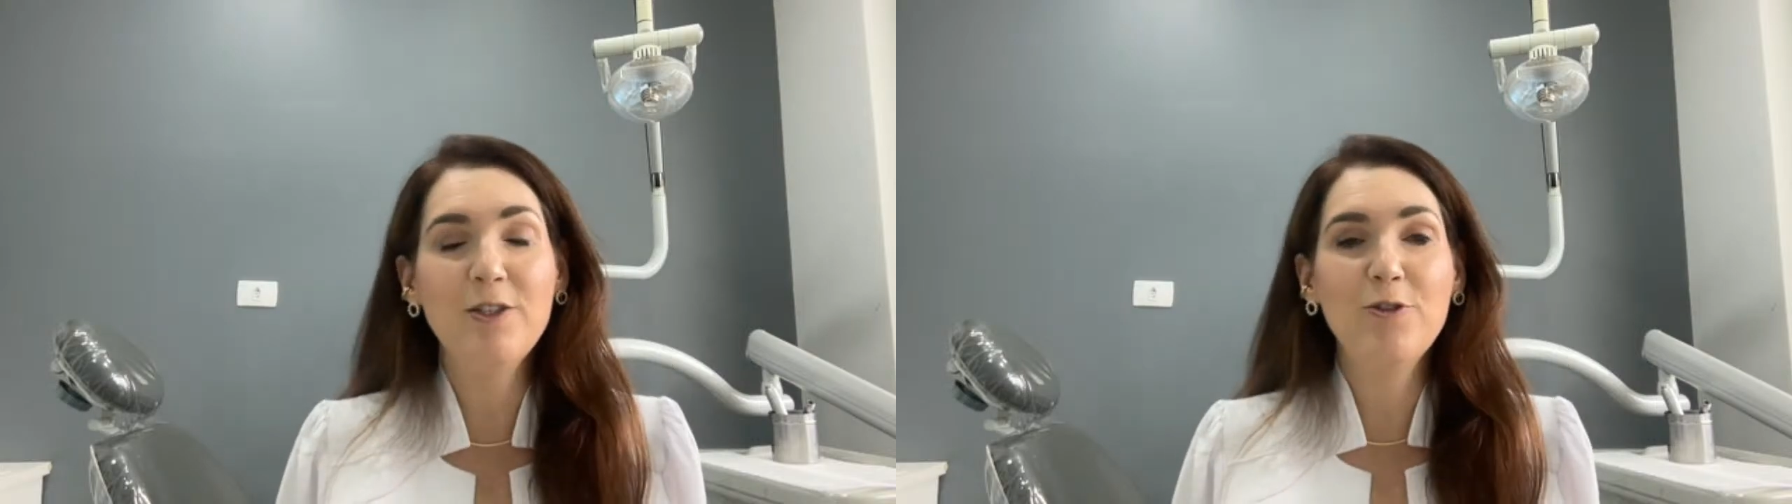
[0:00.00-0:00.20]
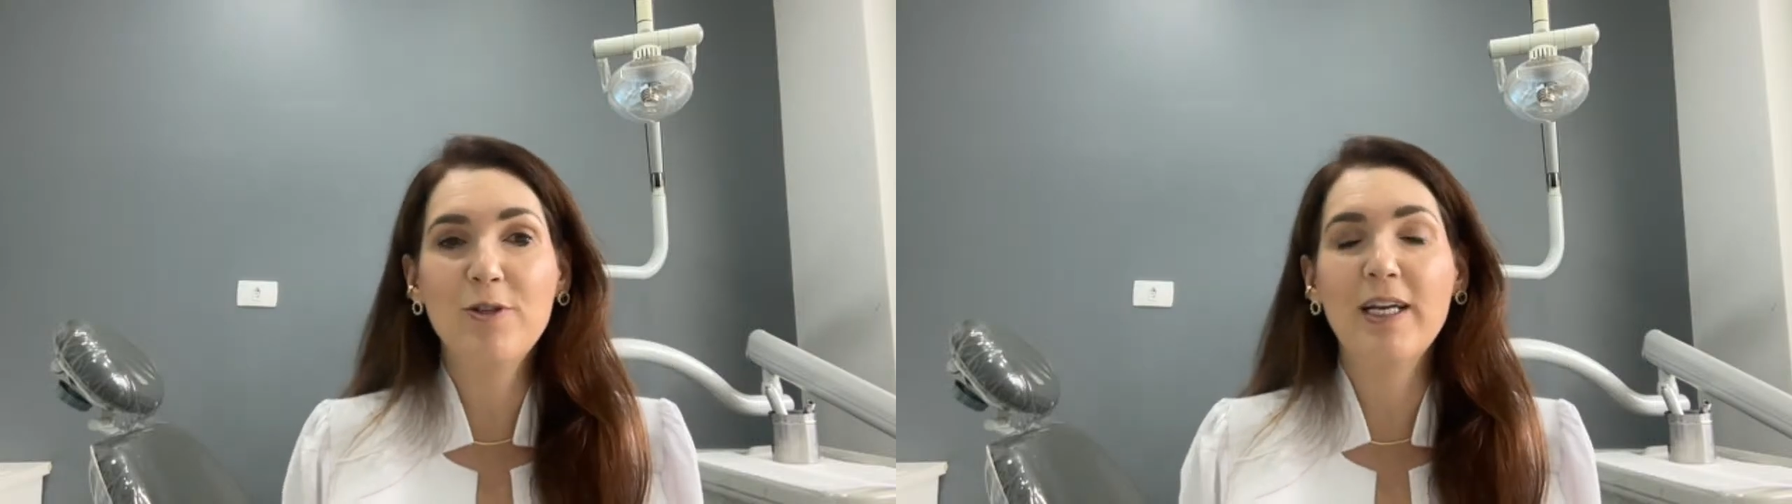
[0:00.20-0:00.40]

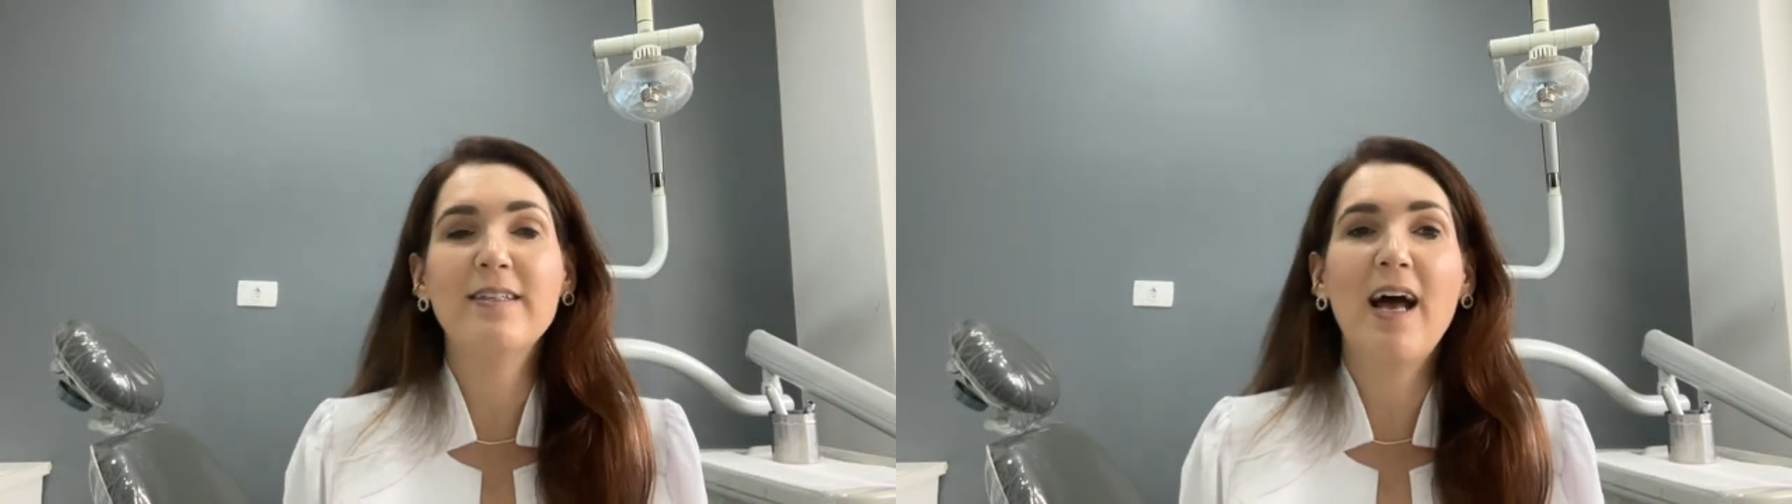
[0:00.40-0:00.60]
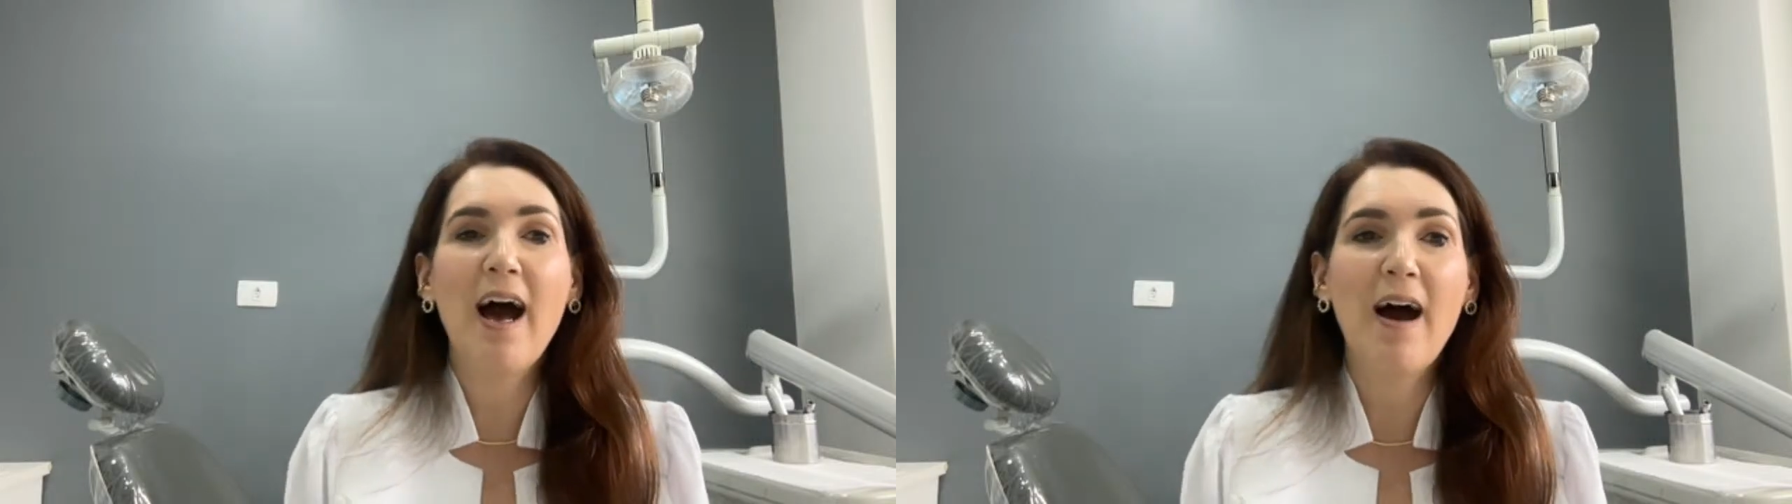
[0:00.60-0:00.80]
you
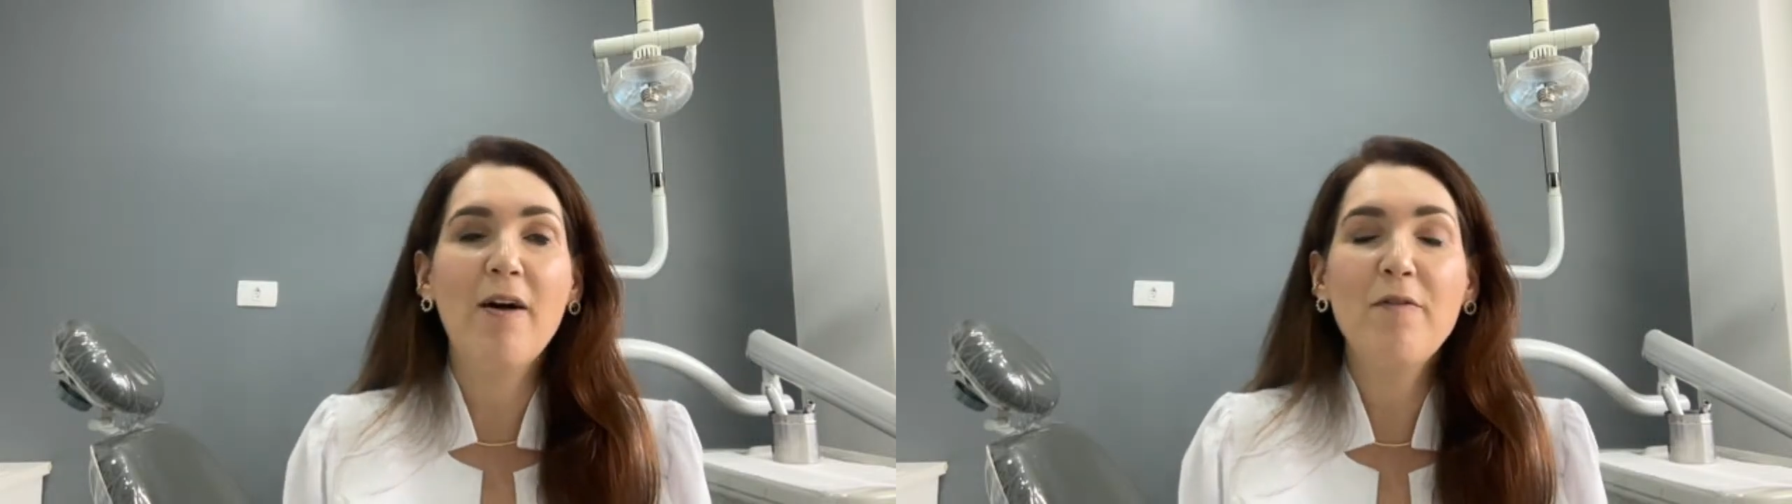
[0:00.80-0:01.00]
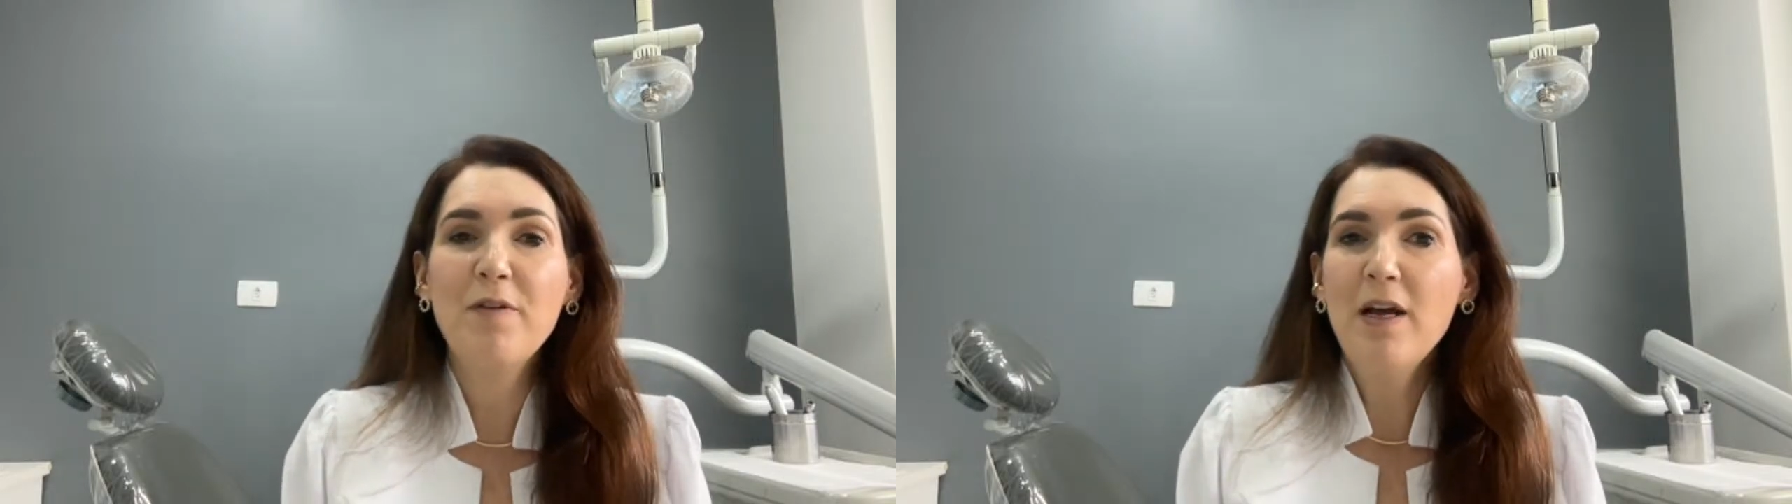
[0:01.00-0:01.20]
can
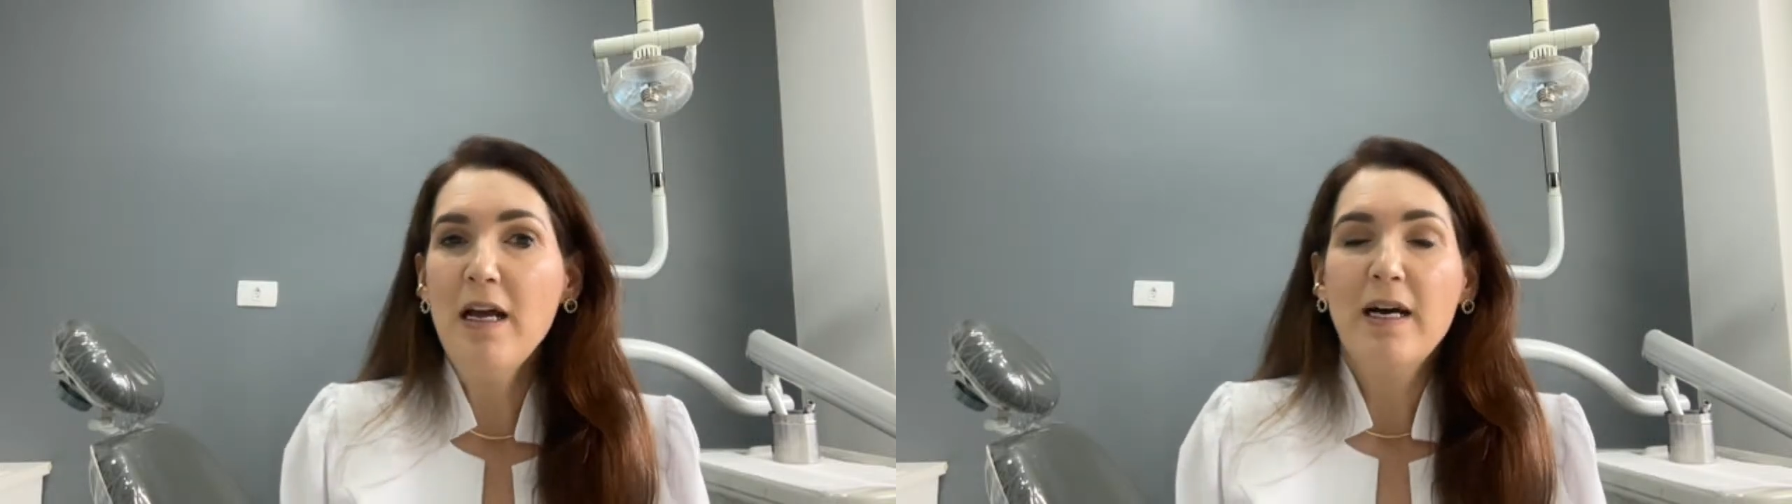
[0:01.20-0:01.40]
have.